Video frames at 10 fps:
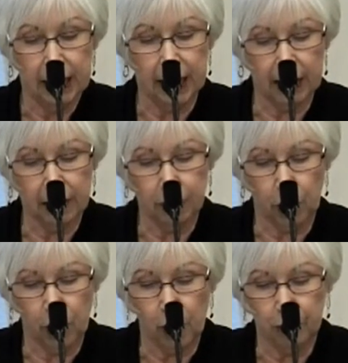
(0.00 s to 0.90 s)
Get
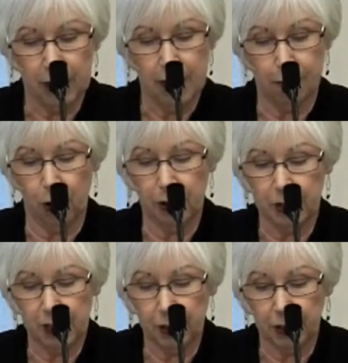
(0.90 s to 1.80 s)
Involved,
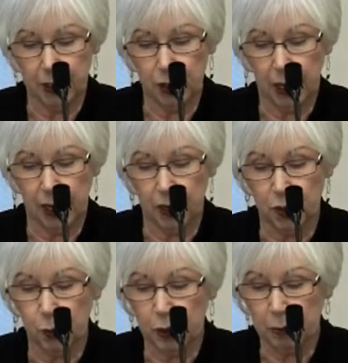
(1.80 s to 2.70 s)
Volunteer in
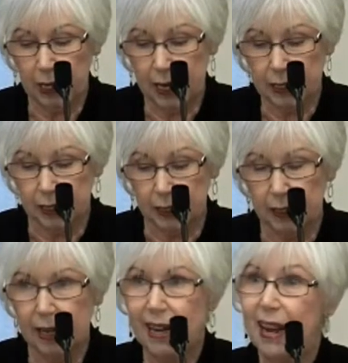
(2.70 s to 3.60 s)
Education, was planted.
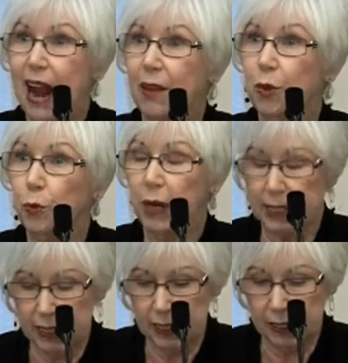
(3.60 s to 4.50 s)
And the
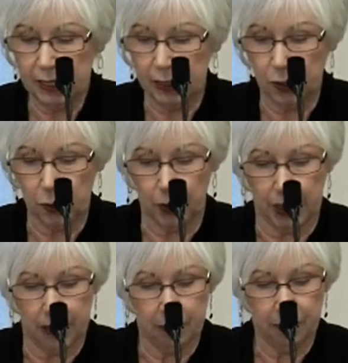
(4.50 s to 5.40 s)
rest is history.
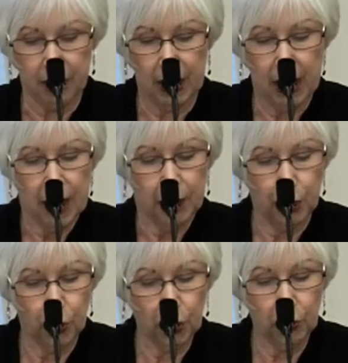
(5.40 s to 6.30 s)
The
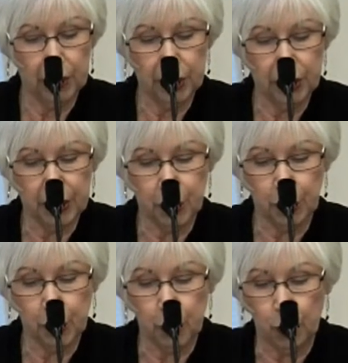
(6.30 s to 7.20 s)
York Region District
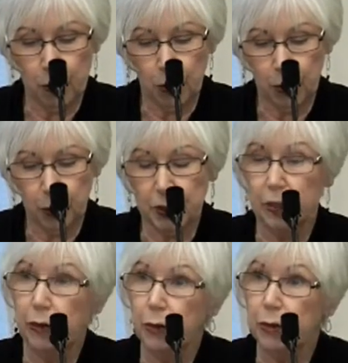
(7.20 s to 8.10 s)
School Board was an
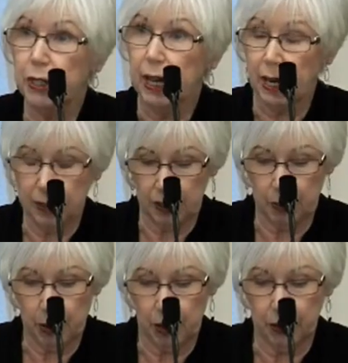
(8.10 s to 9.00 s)
enthusiastic
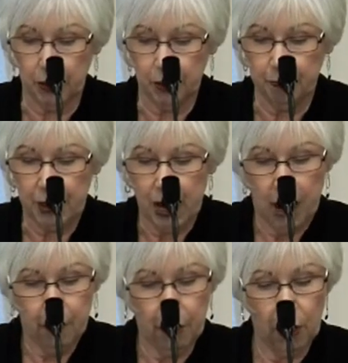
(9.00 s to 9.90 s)
partner,
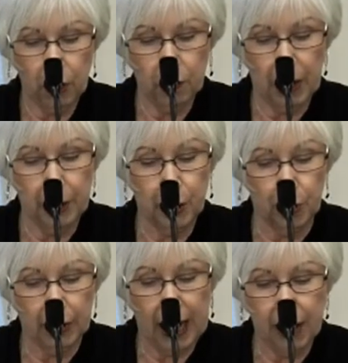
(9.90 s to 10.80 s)
followed by the
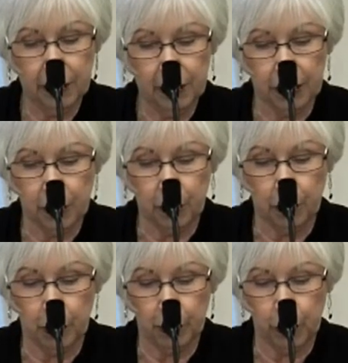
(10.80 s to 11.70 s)
York Catholic District
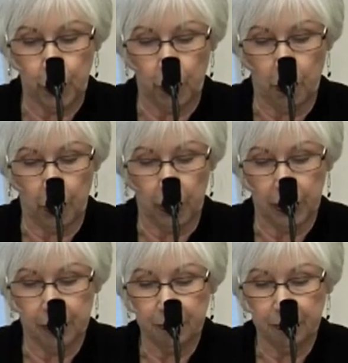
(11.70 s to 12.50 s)
School Board.